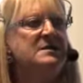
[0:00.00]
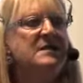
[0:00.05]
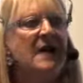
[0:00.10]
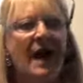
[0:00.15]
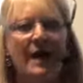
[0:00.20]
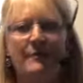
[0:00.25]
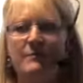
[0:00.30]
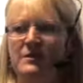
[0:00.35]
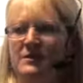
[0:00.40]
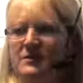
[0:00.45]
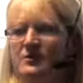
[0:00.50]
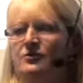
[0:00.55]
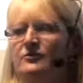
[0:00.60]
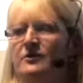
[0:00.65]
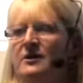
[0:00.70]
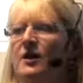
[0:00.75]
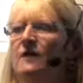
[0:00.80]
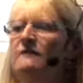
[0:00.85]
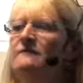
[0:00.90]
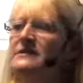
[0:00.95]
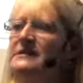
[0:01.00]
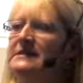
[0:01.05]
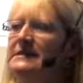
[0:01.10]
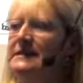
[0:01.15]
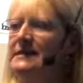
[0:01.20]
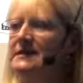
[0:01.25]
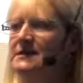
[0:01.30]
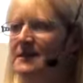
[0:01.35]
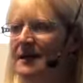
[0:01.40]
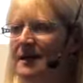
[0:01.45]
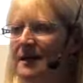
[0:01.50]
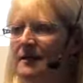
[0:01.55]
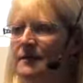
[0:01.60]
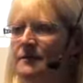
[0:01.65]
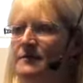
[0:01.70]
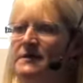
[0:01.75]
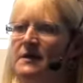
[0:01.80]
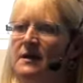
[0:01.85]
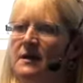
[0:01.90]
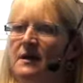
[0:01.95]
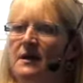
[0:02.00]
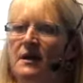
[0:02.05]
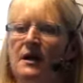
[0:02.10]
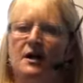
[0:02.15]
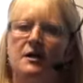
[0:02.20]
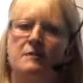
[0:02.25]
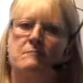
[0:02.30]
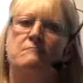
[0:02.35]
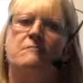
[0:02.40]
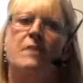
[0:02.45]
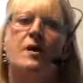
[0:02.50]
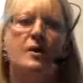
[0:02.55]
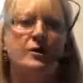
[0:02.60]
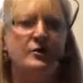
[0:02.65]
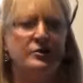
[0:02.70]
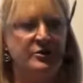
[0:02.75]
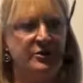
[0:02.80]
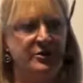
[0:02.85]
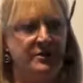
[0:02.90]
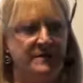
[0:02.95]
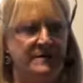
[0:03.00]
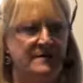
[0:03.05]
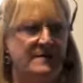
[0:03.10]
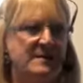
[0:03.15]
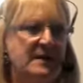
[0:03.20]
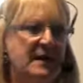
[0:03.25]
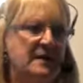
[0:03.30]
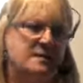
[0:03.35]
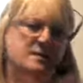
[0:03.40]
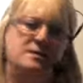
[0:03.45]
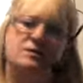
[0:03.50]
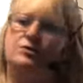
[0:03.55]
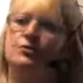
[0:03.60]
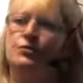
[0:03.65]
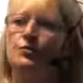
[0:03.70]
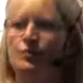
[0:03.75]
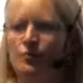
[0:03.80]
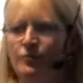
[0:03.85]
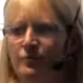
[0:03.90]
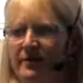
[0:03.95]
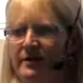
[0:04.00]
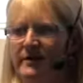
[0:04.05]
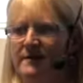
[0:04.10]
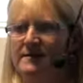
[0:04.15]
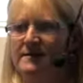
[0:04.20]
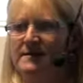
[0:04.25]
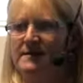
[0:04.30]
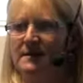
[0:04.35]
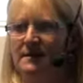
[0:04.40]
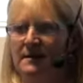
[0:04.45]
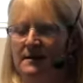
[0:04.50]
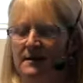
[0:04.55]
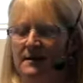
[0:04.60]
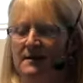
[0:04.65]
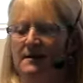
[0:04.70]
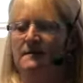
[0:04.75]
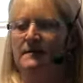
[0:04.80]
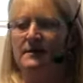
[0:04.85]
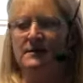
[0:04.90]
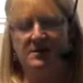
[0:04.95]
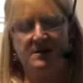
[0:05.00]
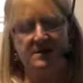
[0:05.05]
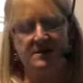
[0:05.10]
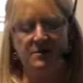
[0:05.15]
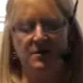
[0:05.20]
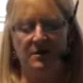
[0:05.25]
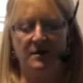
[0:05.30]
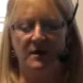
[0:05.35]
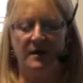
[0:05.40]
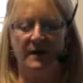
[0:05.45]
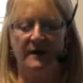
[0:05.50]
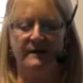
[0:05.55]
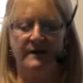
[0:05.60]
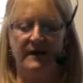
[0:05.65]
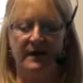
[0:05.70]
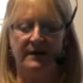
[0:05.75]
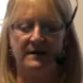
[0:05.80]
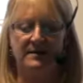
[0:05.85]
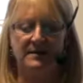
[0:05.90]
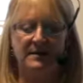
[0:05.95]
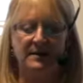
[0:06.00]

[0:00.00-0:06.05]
tapestry of details and emotions and stories. They're just not like that.